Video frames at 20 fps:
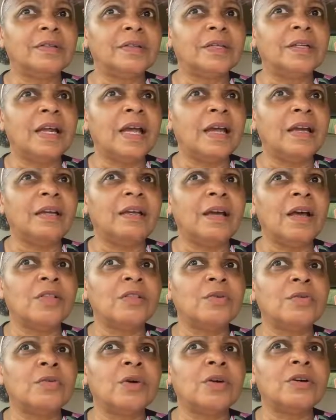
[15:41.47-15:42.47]
today. In
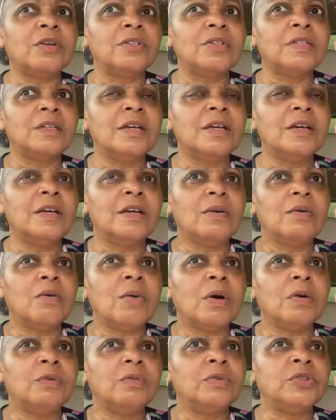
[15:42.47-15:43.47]
other words,
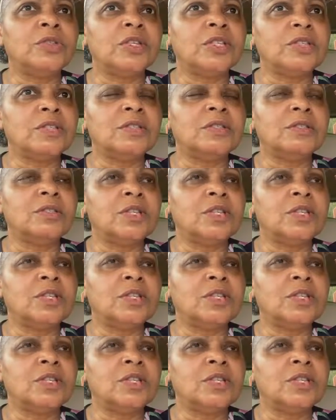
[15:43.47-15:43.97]
what just